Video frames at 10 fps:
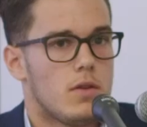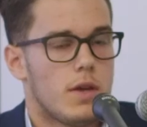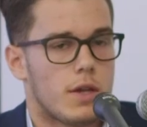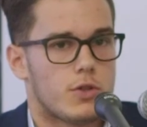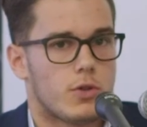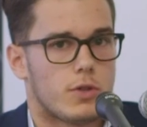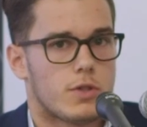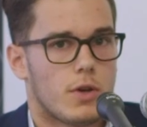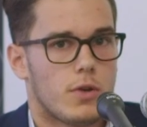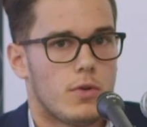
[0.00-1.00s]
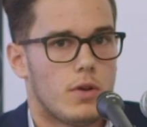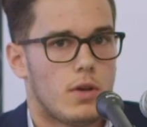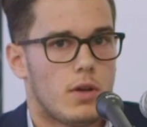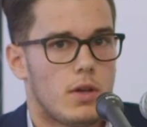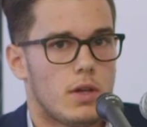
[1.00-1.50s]
Yeah, sure. So
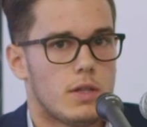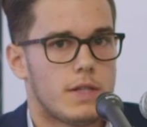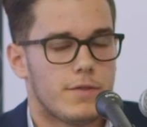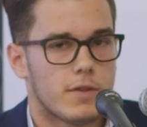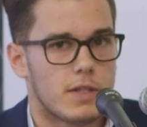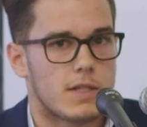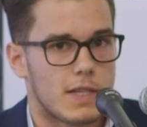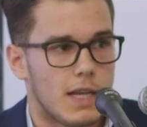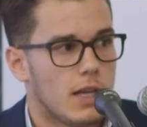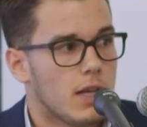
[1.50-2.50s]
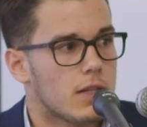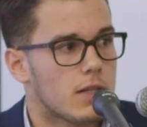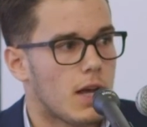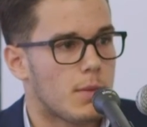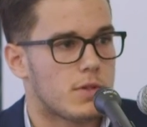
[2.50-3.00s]
definitely seeing it,
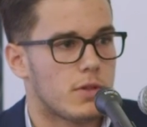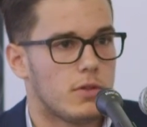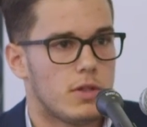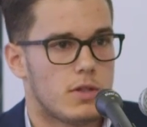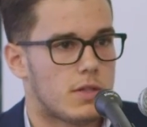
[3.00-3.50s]
absolutely. The